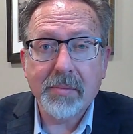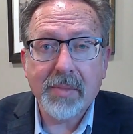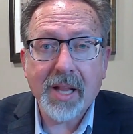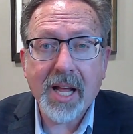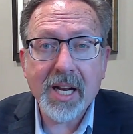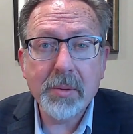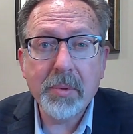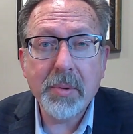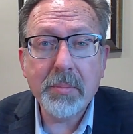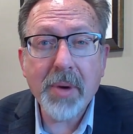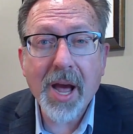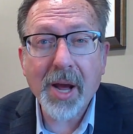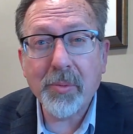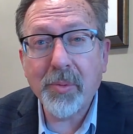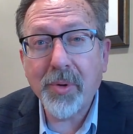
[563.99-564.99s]
Glad to be
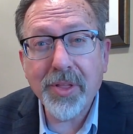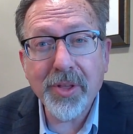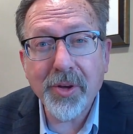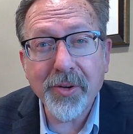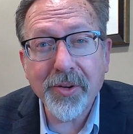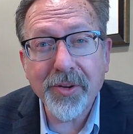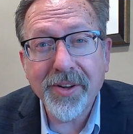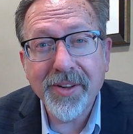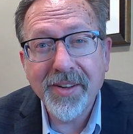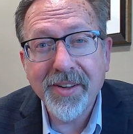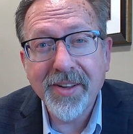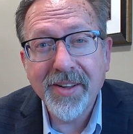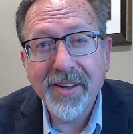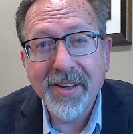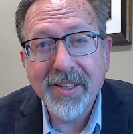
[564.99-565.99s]
back with you.
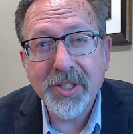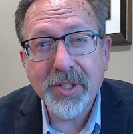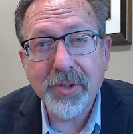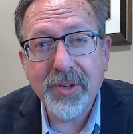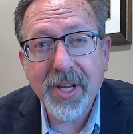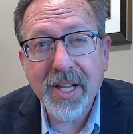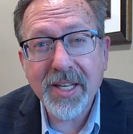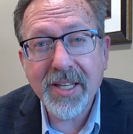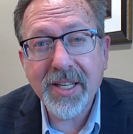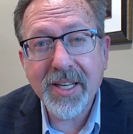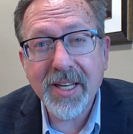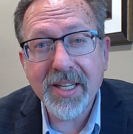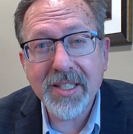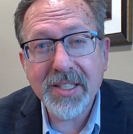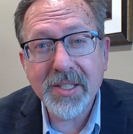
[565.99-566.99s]
Tune in
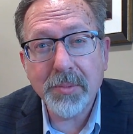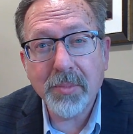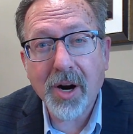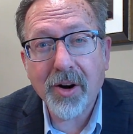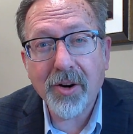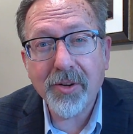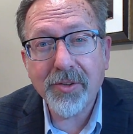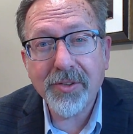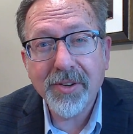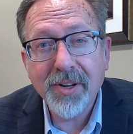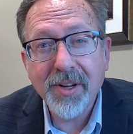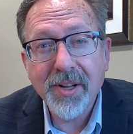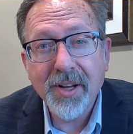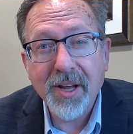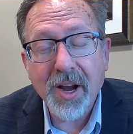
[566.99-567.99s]
uh, tomorrow.
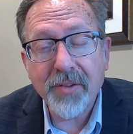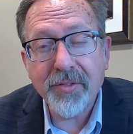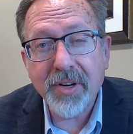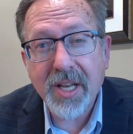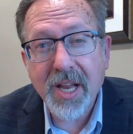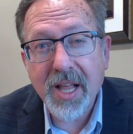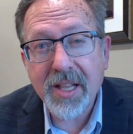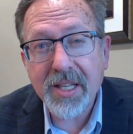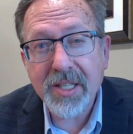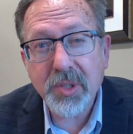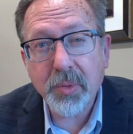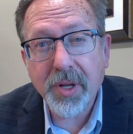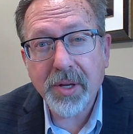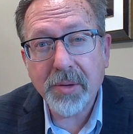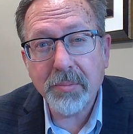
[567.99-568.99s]
Every day
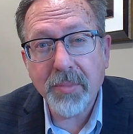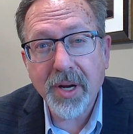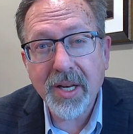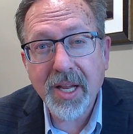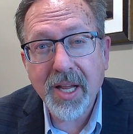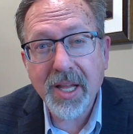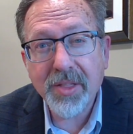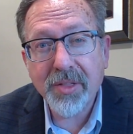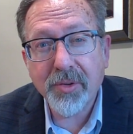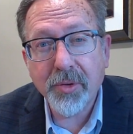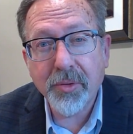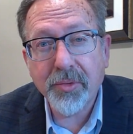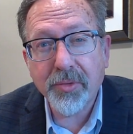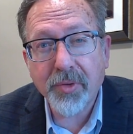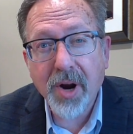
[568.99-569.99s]
this week, Monday
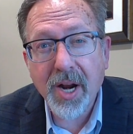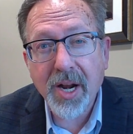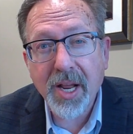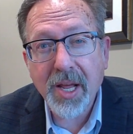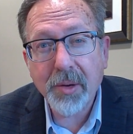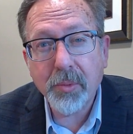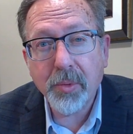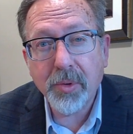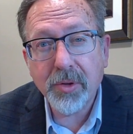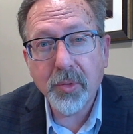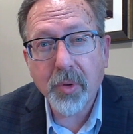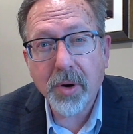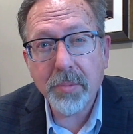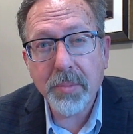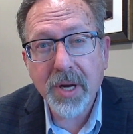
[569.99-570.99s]
through Friday, we'll
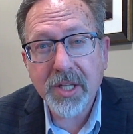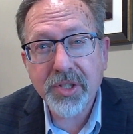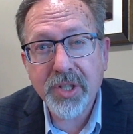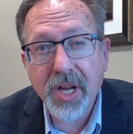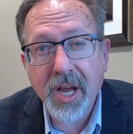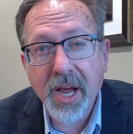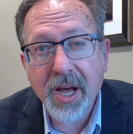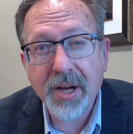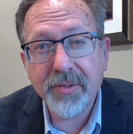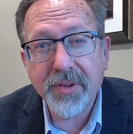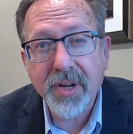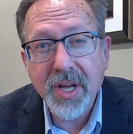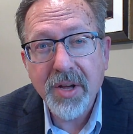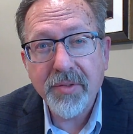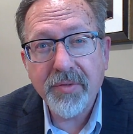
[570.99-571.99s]
do our best to have
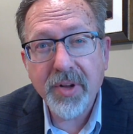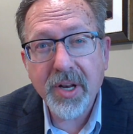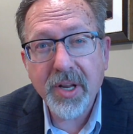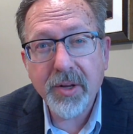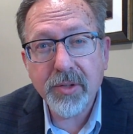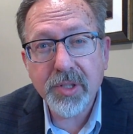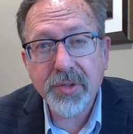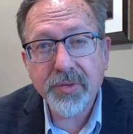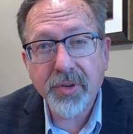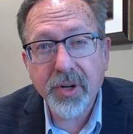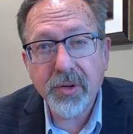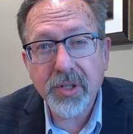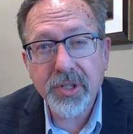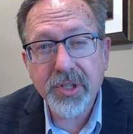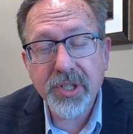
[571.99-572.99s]
videos for
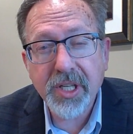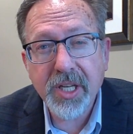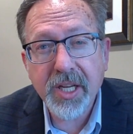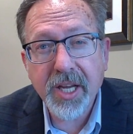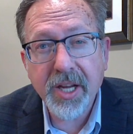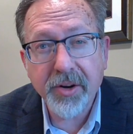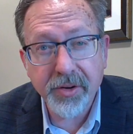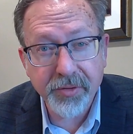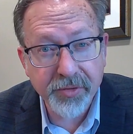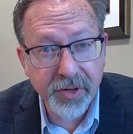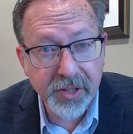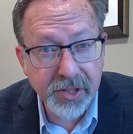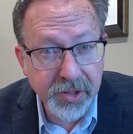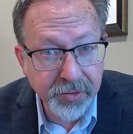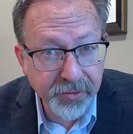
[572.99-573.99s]
you to see here at
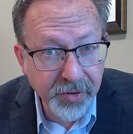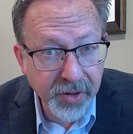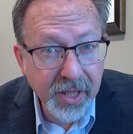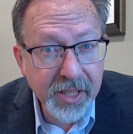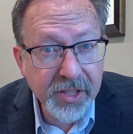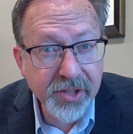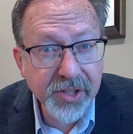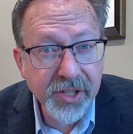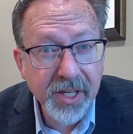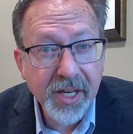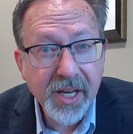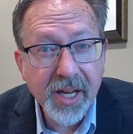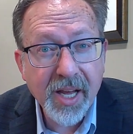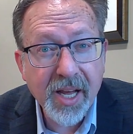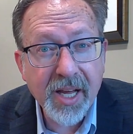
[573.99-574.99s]
Friendship Village
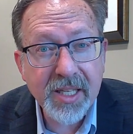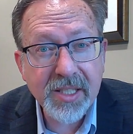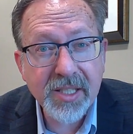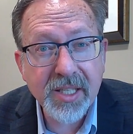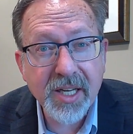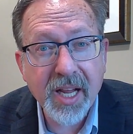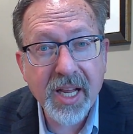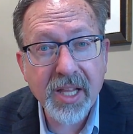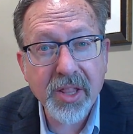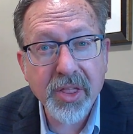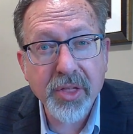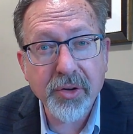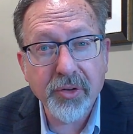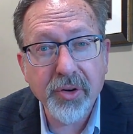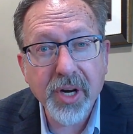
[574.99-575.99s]
at uh,
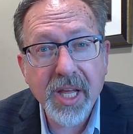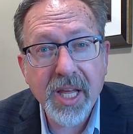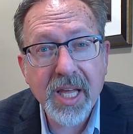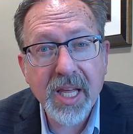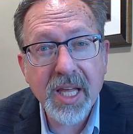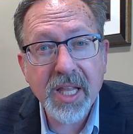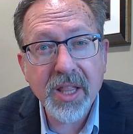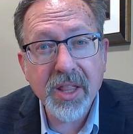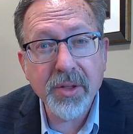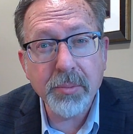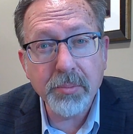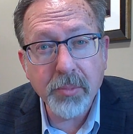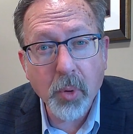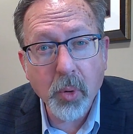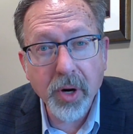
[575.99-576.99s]
8.30 in the
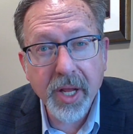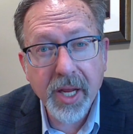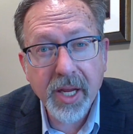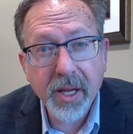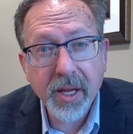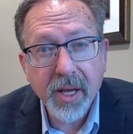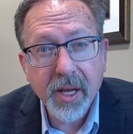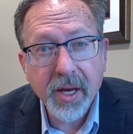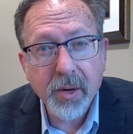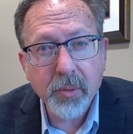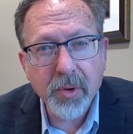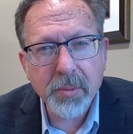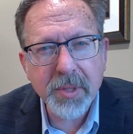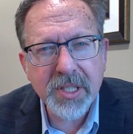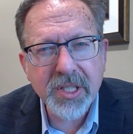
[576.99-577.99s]
morning.
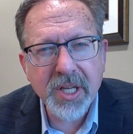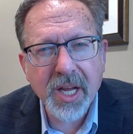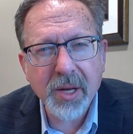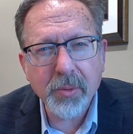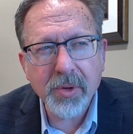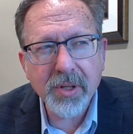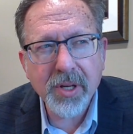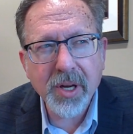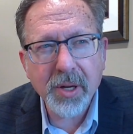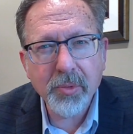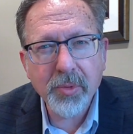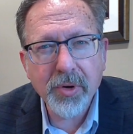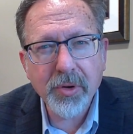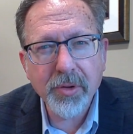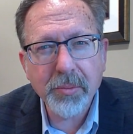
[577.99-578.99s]
What am I saying? What time
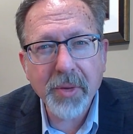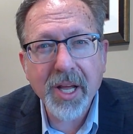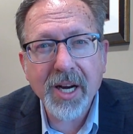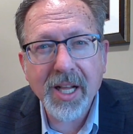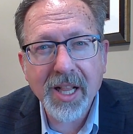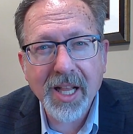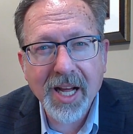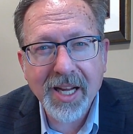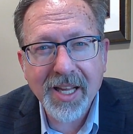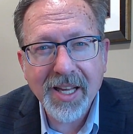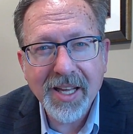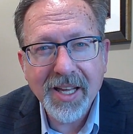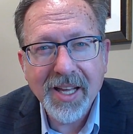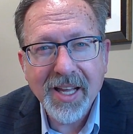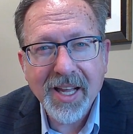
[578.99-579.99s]
do we do them? 8 o'clock.
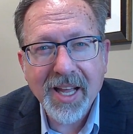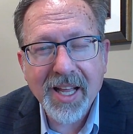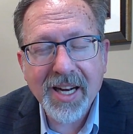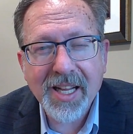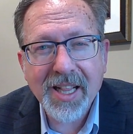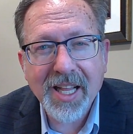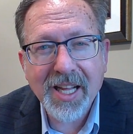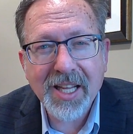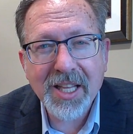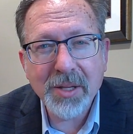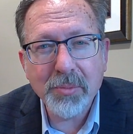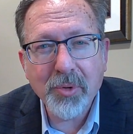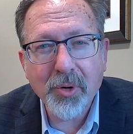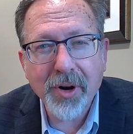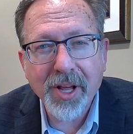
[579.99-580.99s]
8 o'clock in
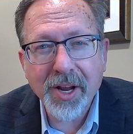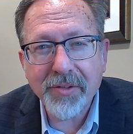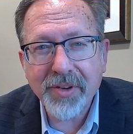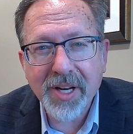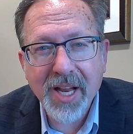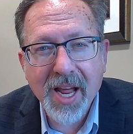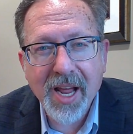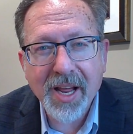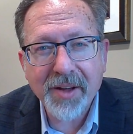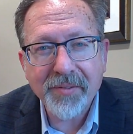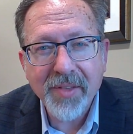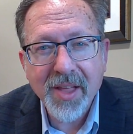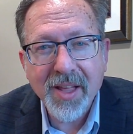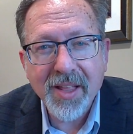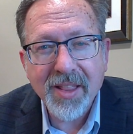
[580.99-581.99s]
the morning every day.
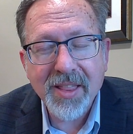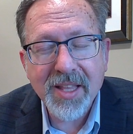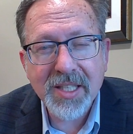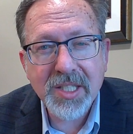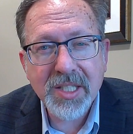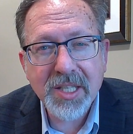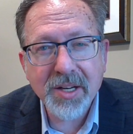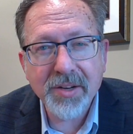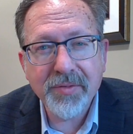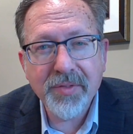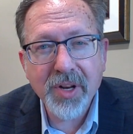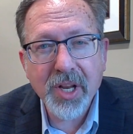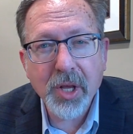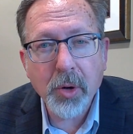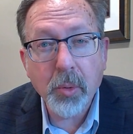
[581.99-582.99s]
This uh,
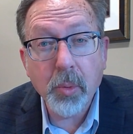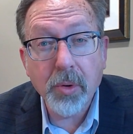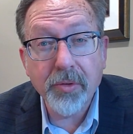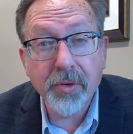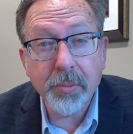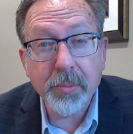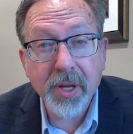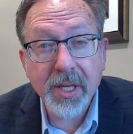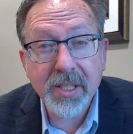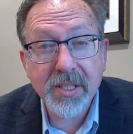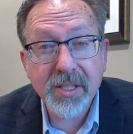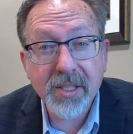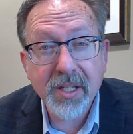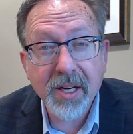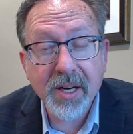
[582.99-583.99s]
video will
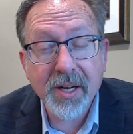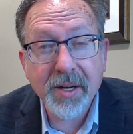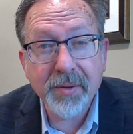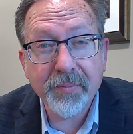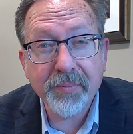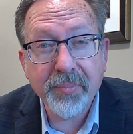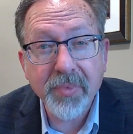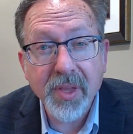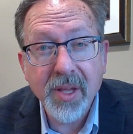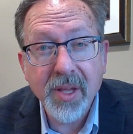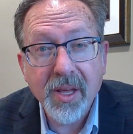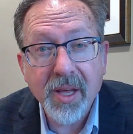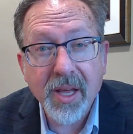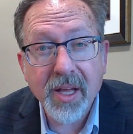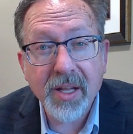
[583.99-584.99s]
repeat. Um,
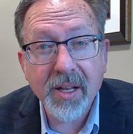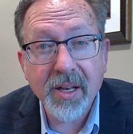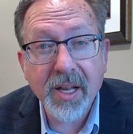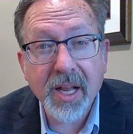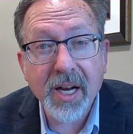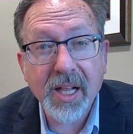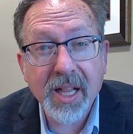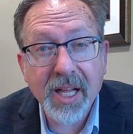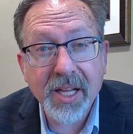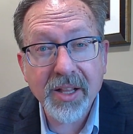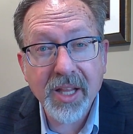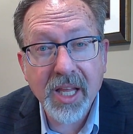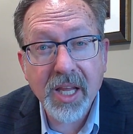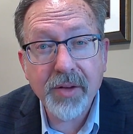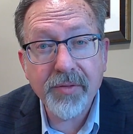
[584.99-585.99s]
at 8 o'clock
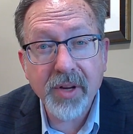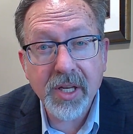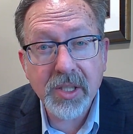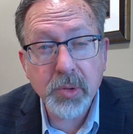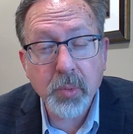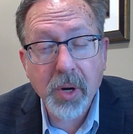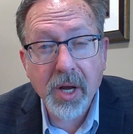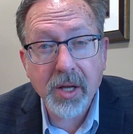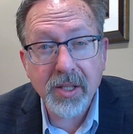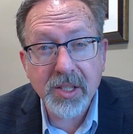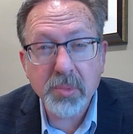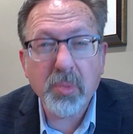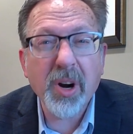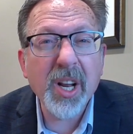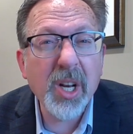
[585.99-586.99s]
in the evening as well.
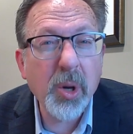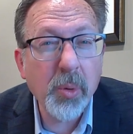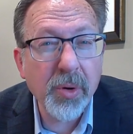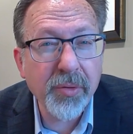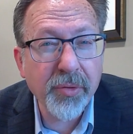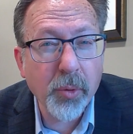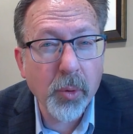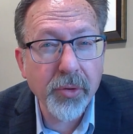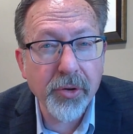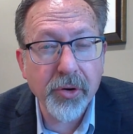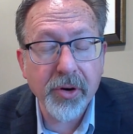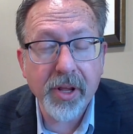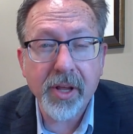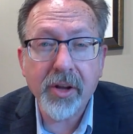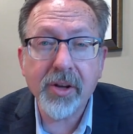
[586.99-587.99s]
It's brand new at
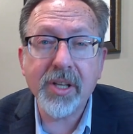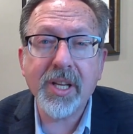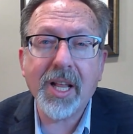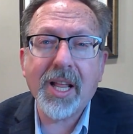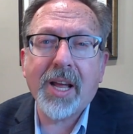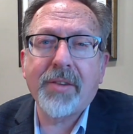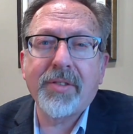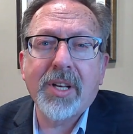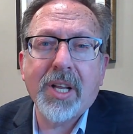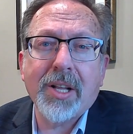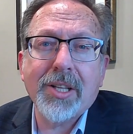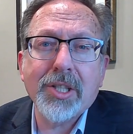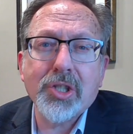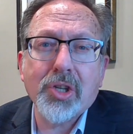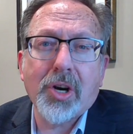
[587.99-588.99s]
4.30. You can tell I haven't
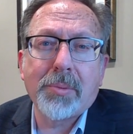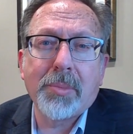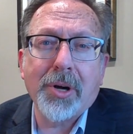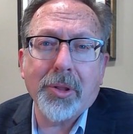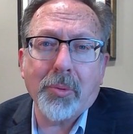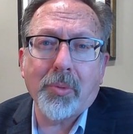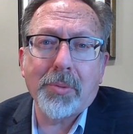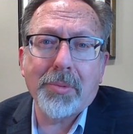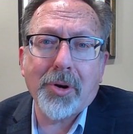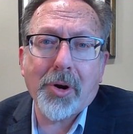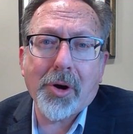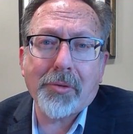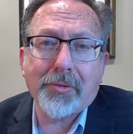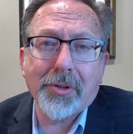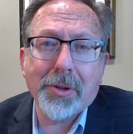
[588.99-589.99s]
done this all month. We've been
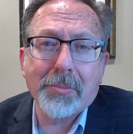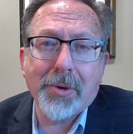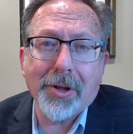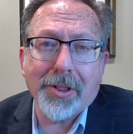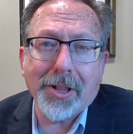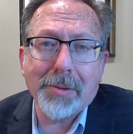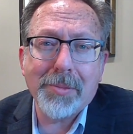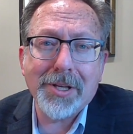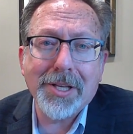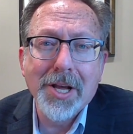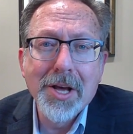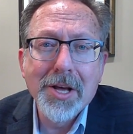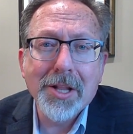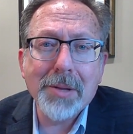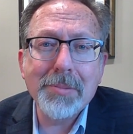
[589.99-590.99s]
off for the month. Let me
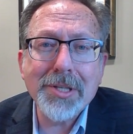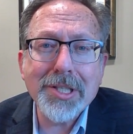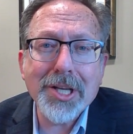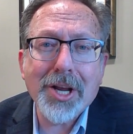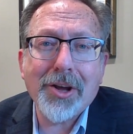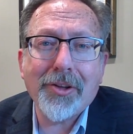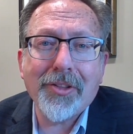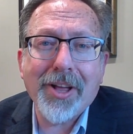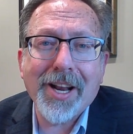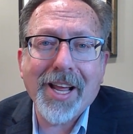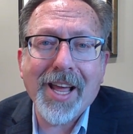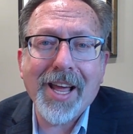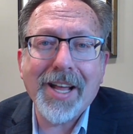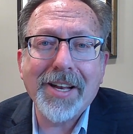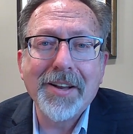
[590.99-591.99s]
let me say all that
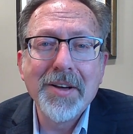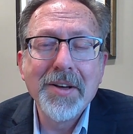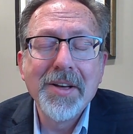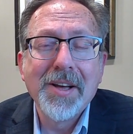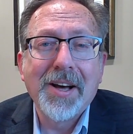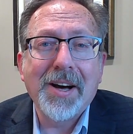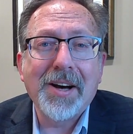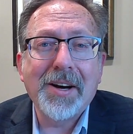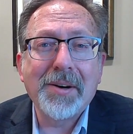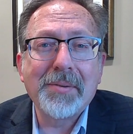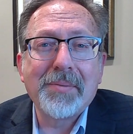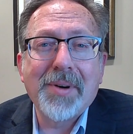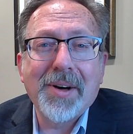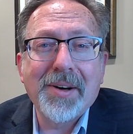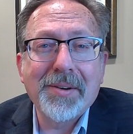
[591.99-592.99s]
again.
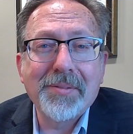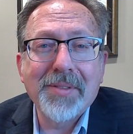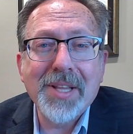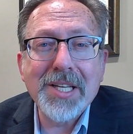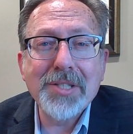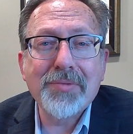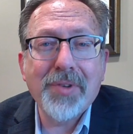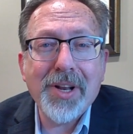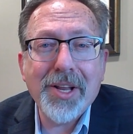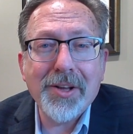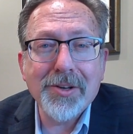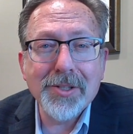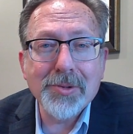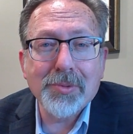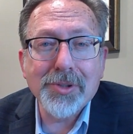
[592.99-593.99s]
Uh, uh, these
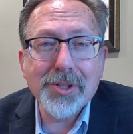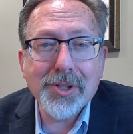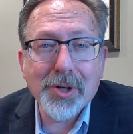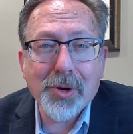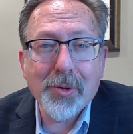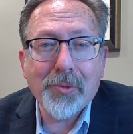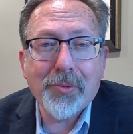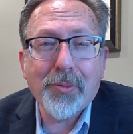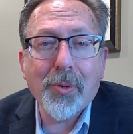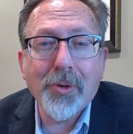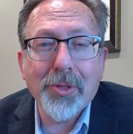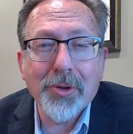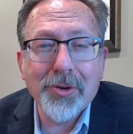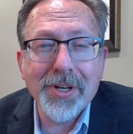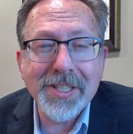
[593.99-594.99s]
videos will show
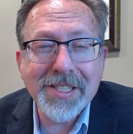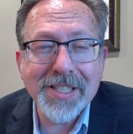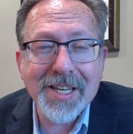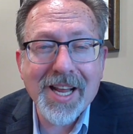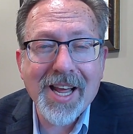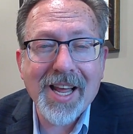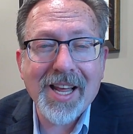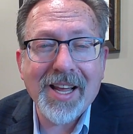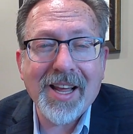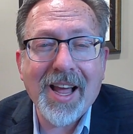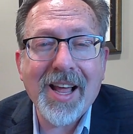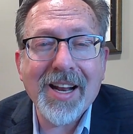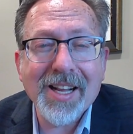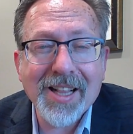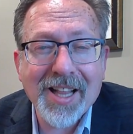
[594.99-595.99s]
4.30 today,
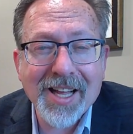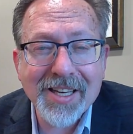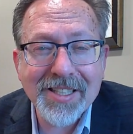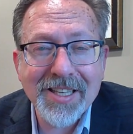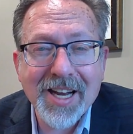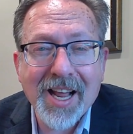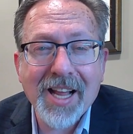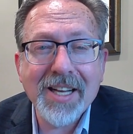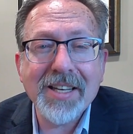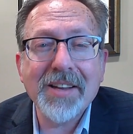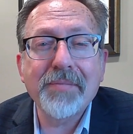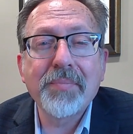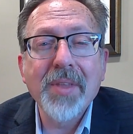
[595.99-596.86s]
8 o'clock tonight,